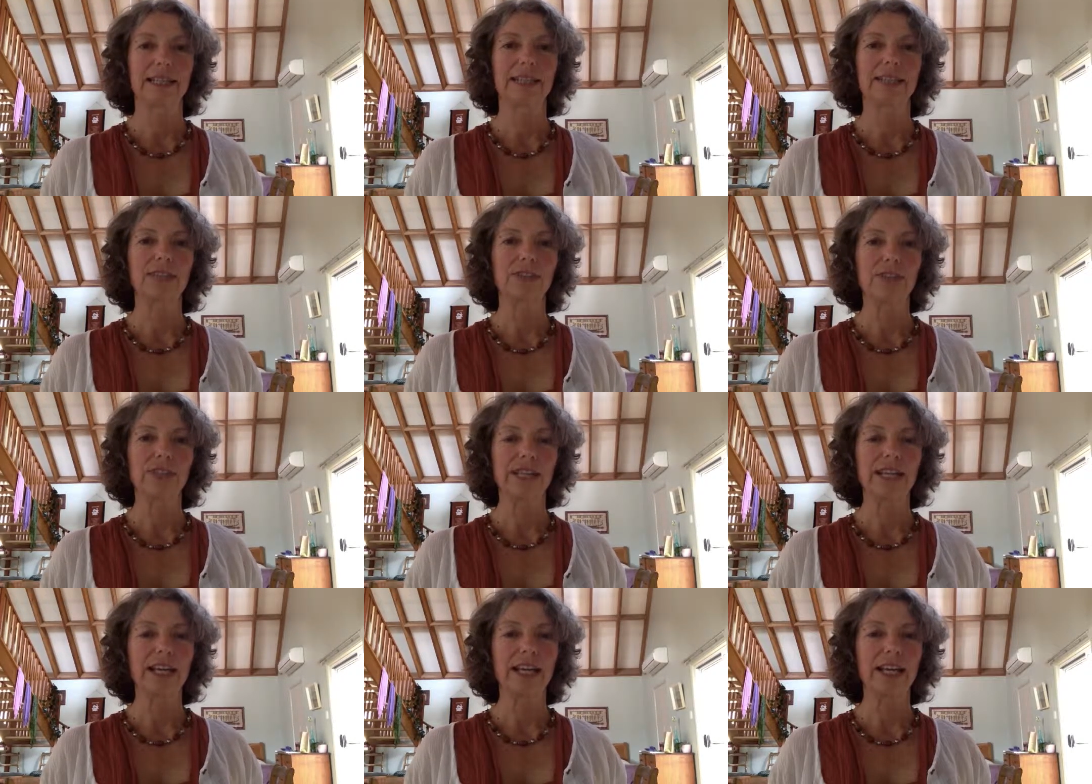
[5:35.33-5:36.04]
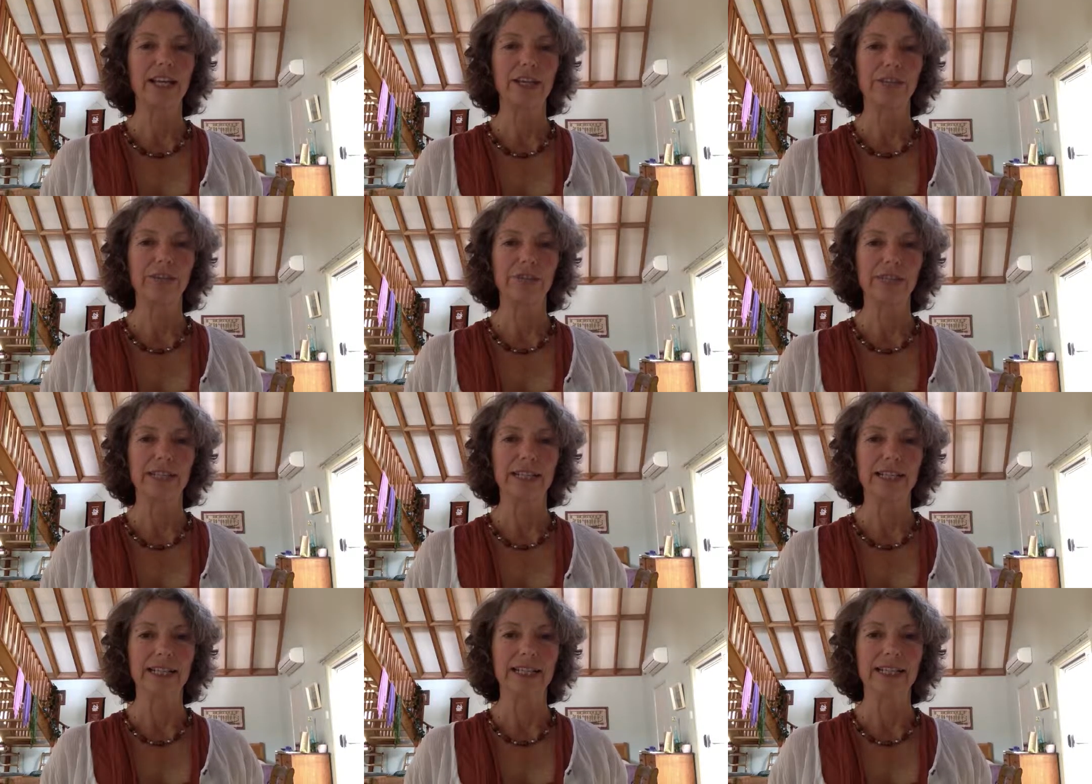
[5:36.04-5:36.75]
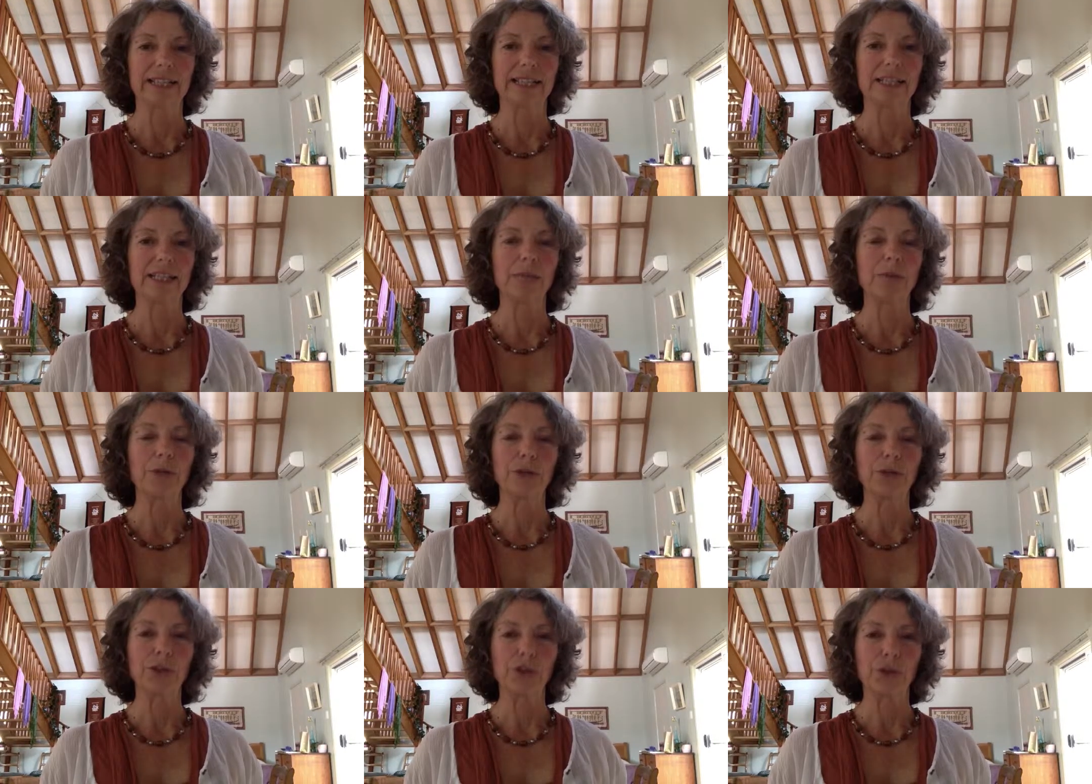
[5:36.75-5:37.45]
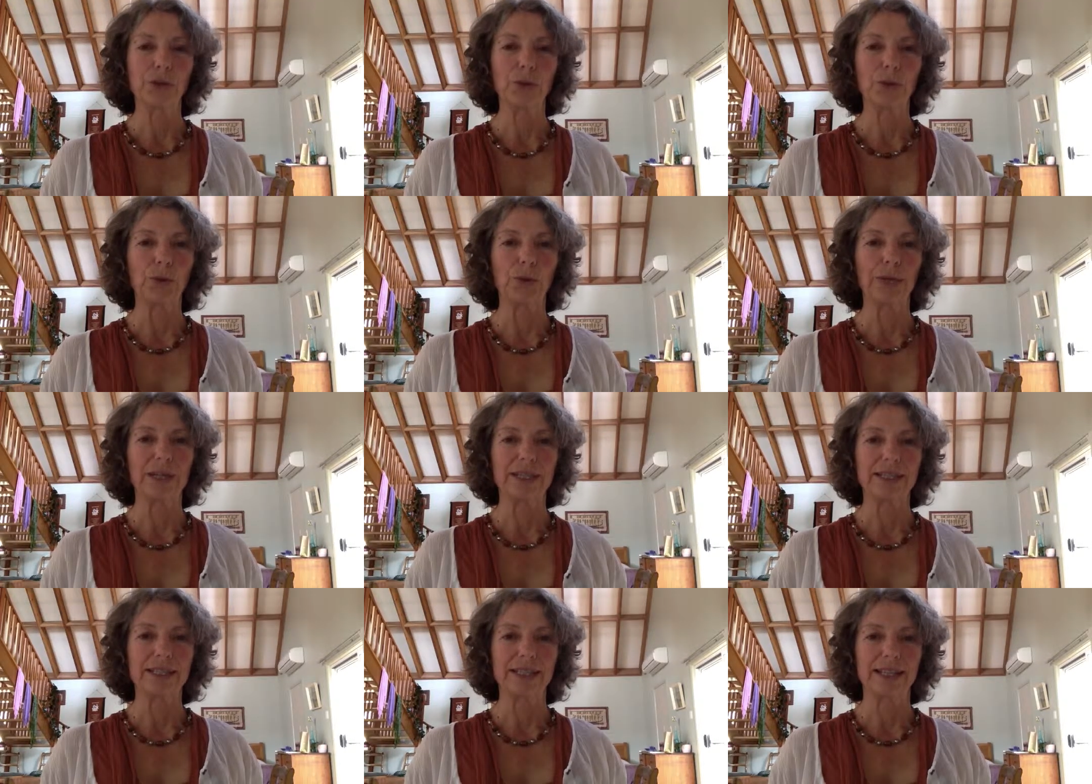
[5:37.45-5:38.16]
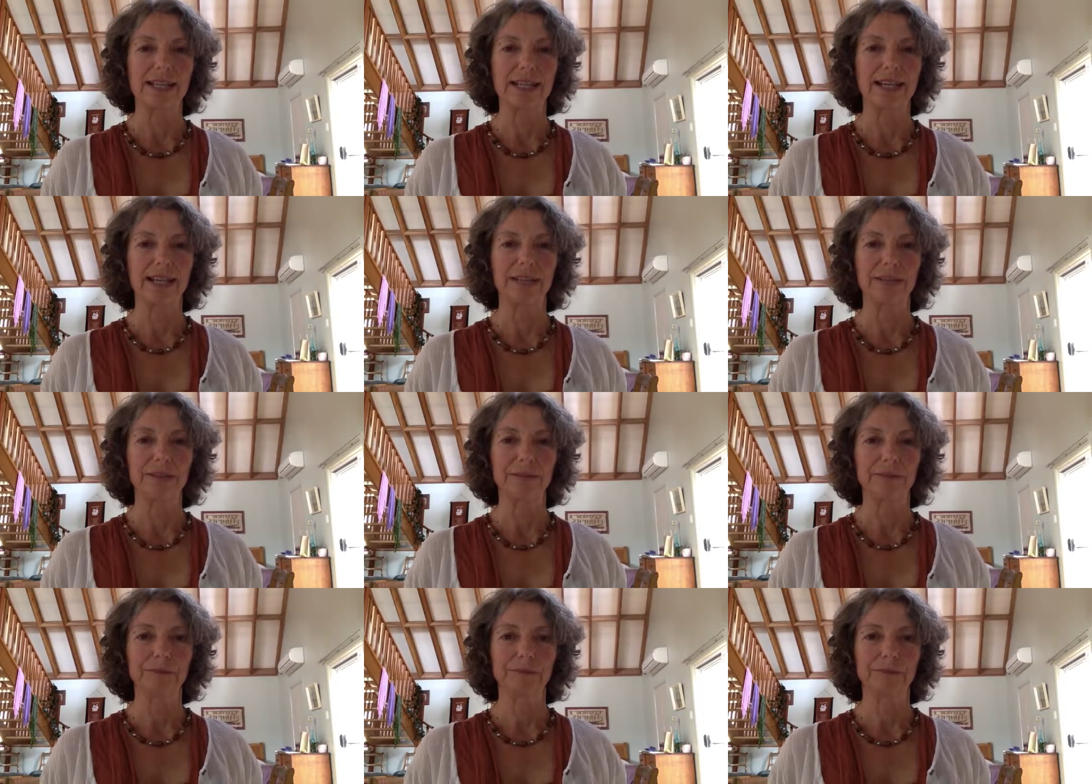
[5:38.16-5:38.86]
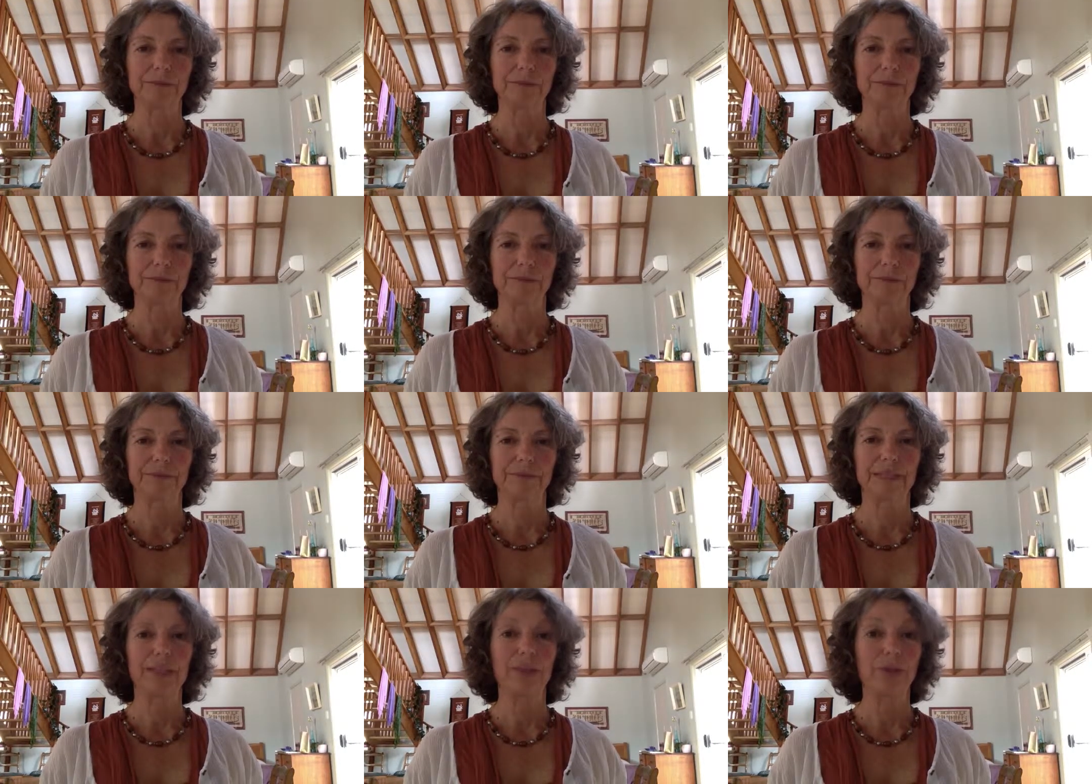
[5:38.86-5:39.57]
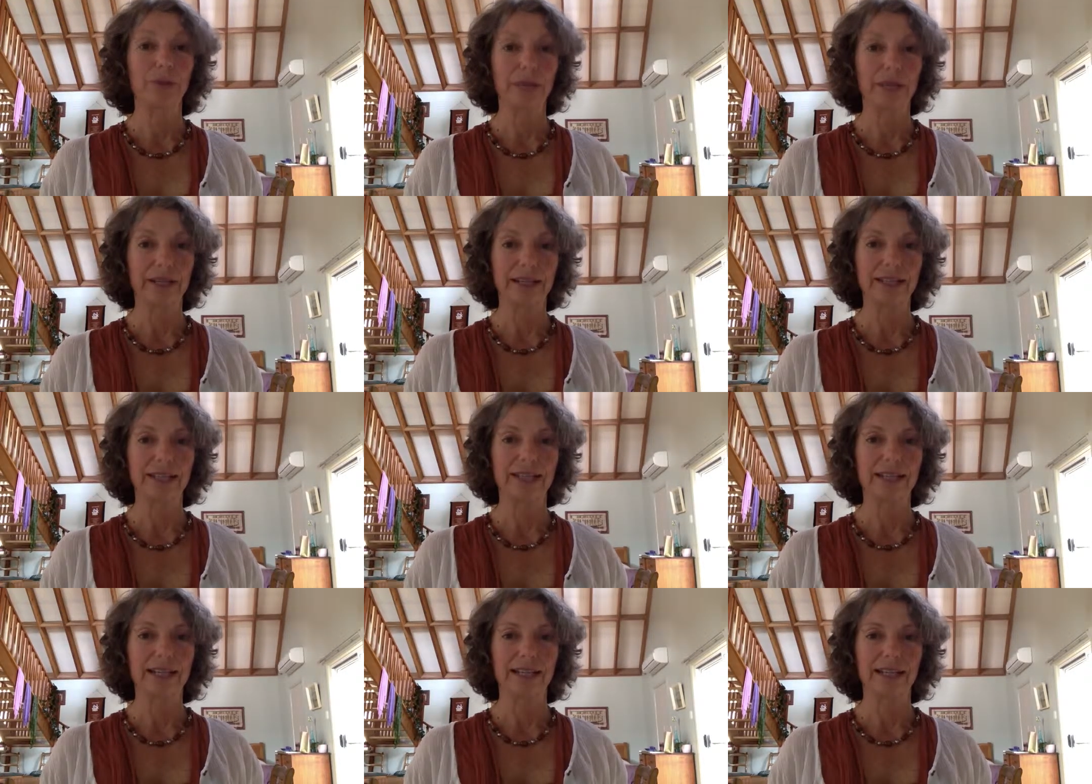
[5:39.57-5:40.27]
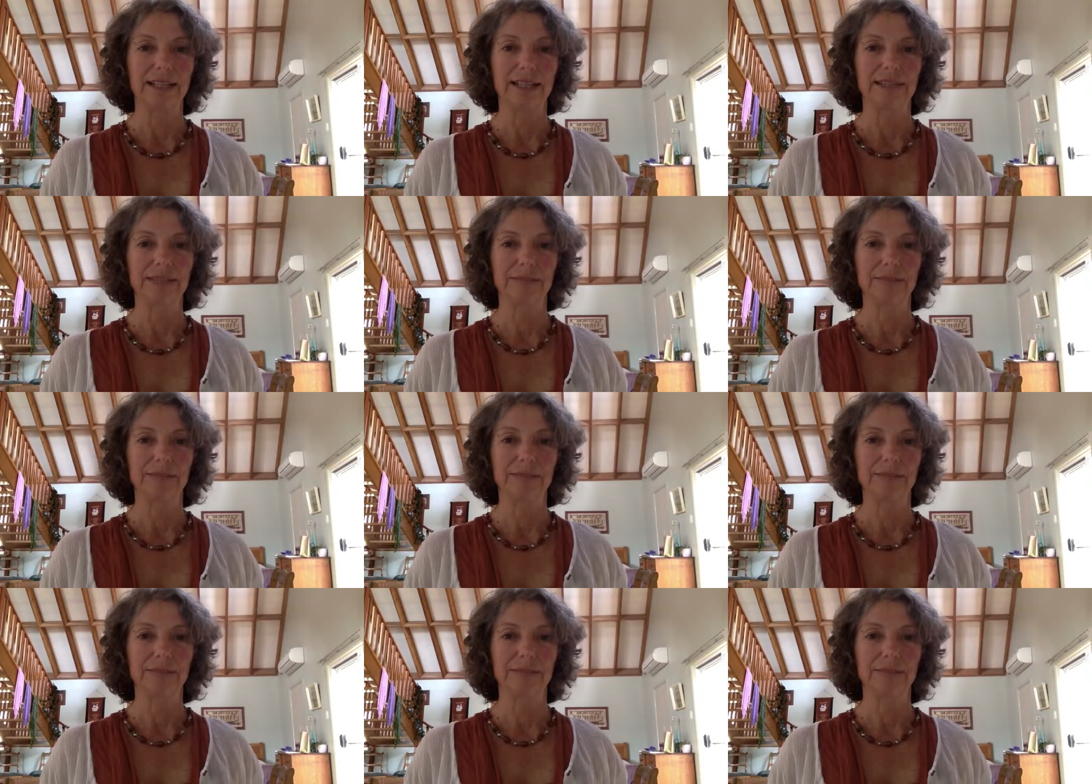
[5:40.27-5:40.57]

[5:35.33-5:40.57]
and see how you're feeling. See what your score is now and write it down.